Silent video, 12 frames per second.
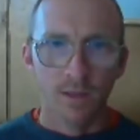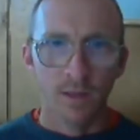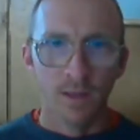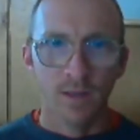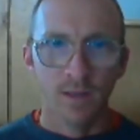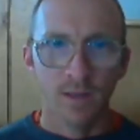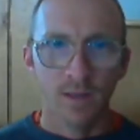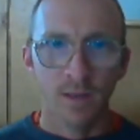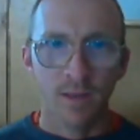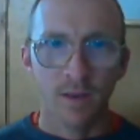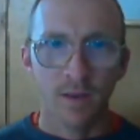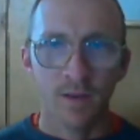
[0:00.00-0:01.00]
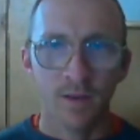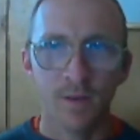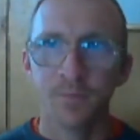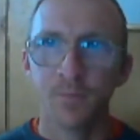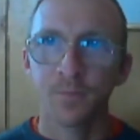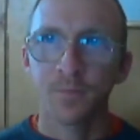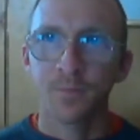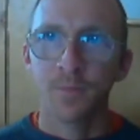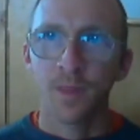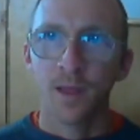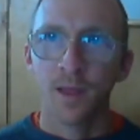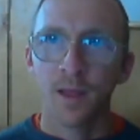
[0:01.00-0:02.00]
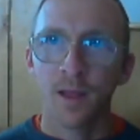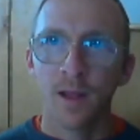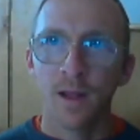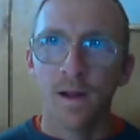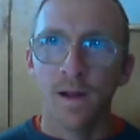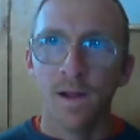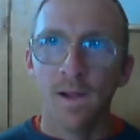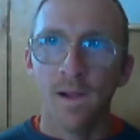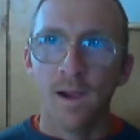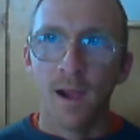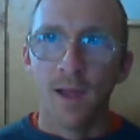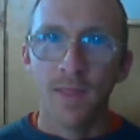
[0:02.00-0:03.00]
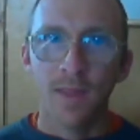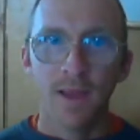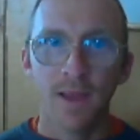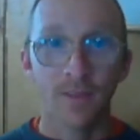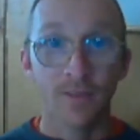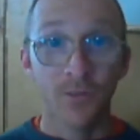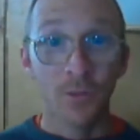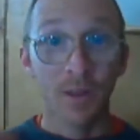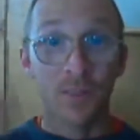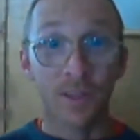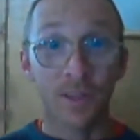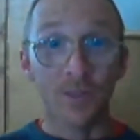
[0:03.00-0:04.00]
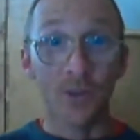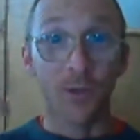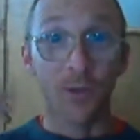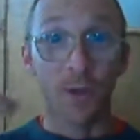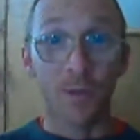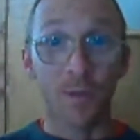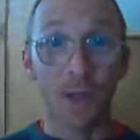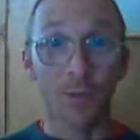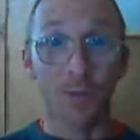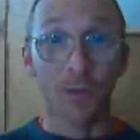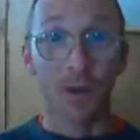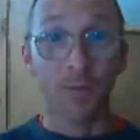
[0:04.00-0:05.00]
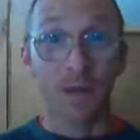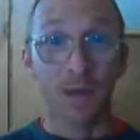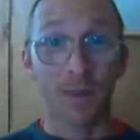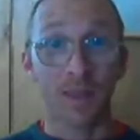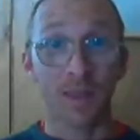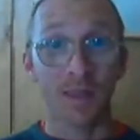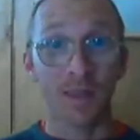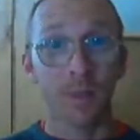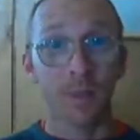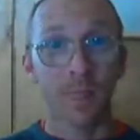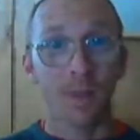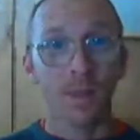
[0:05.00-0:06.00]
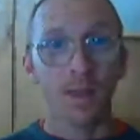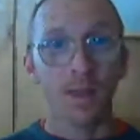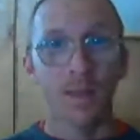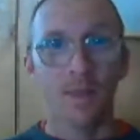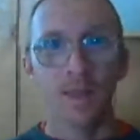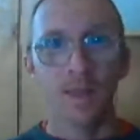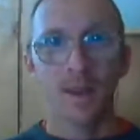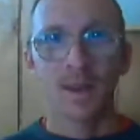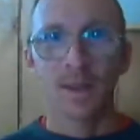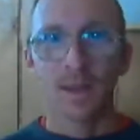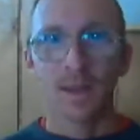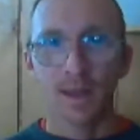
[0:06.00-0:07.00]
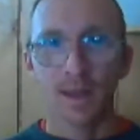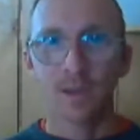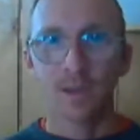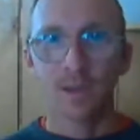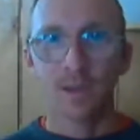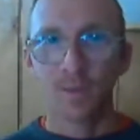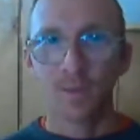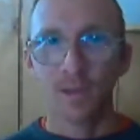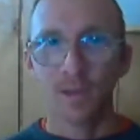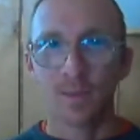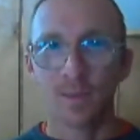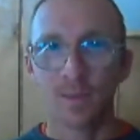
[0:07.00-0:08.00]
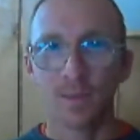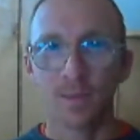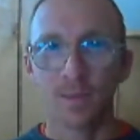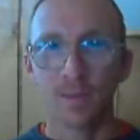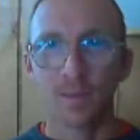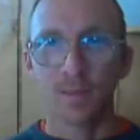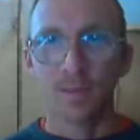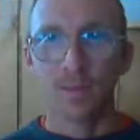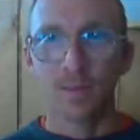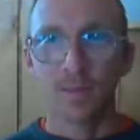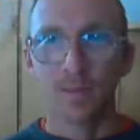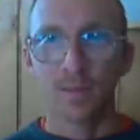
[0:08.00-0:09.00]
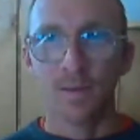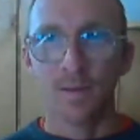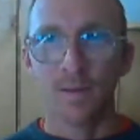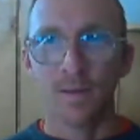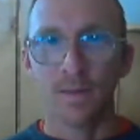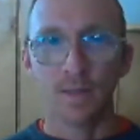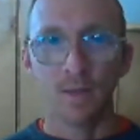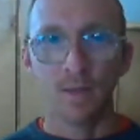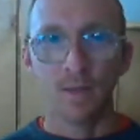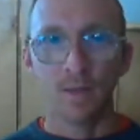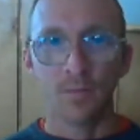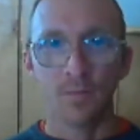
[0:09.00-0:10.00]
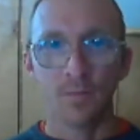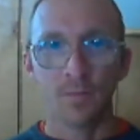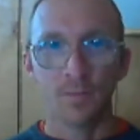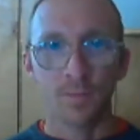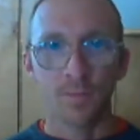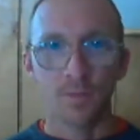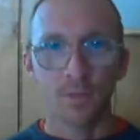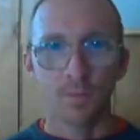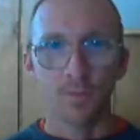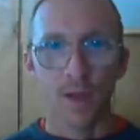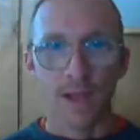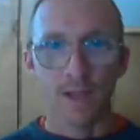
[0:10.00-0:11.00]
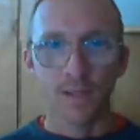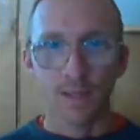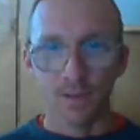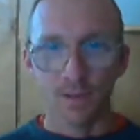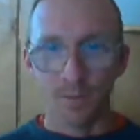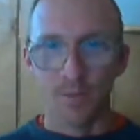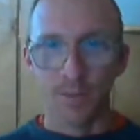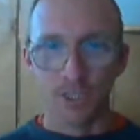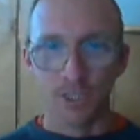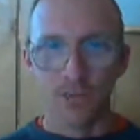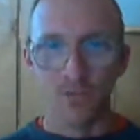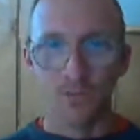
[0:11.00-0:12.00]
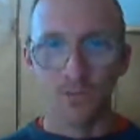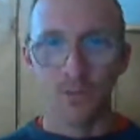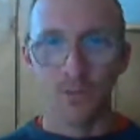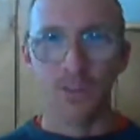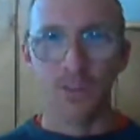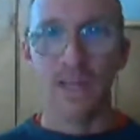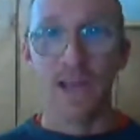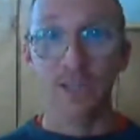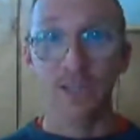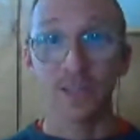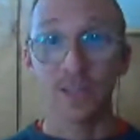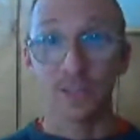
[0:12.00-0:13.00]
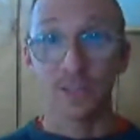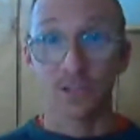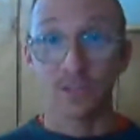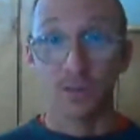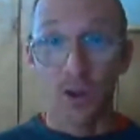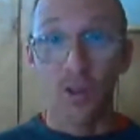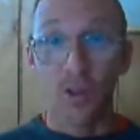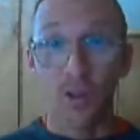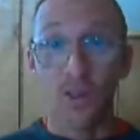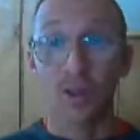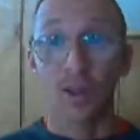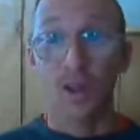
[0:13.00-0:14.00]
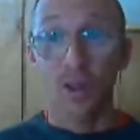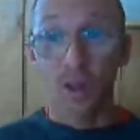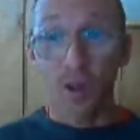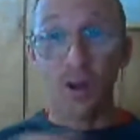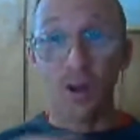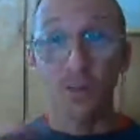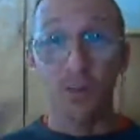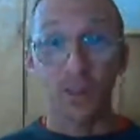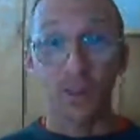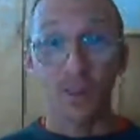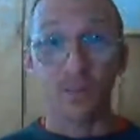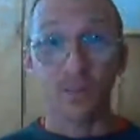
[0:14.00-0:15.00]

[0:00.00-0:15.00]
Is it ever... I think so many things go through my mind when I'm meditating that I guess that it would take some practice and maybe a shift of focus to actually start recalling all the things that